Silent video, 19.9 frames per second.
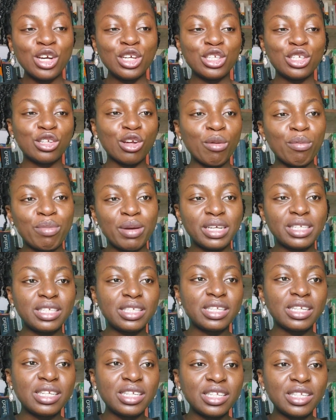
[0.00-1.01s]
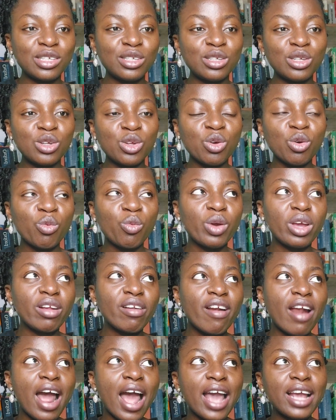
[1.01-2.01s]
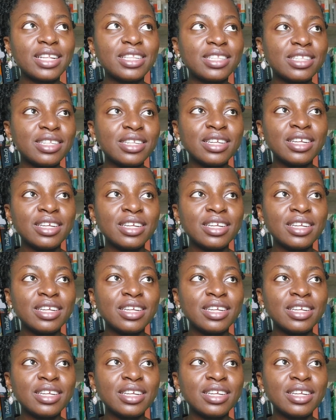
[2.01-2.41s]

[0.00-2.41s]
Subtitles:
Some persons will write